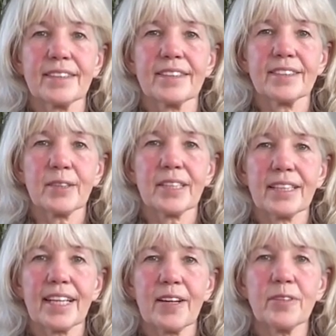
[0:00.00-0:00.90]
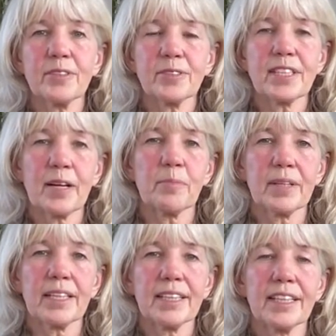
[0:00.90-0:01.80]
So we're going to carry on
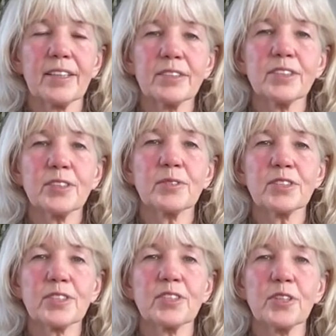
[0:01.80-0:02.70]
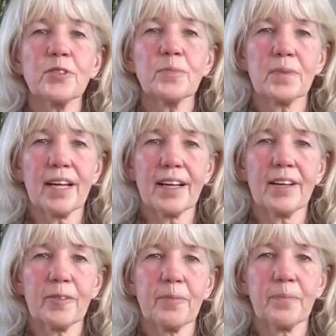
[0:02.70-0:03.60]
tapping, and I'm going to assume
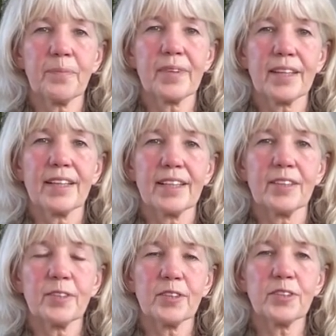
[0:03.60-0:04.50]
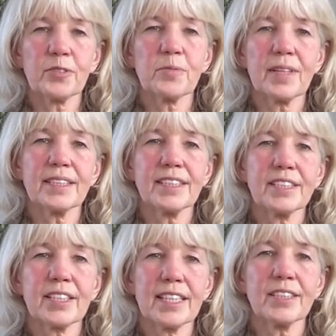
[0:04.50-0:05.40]
now that you're ready
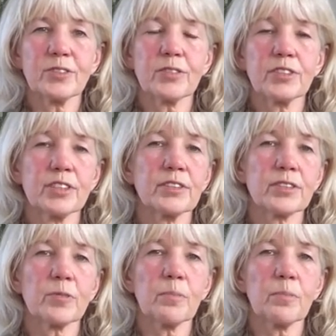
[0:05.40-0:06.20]
to introduce some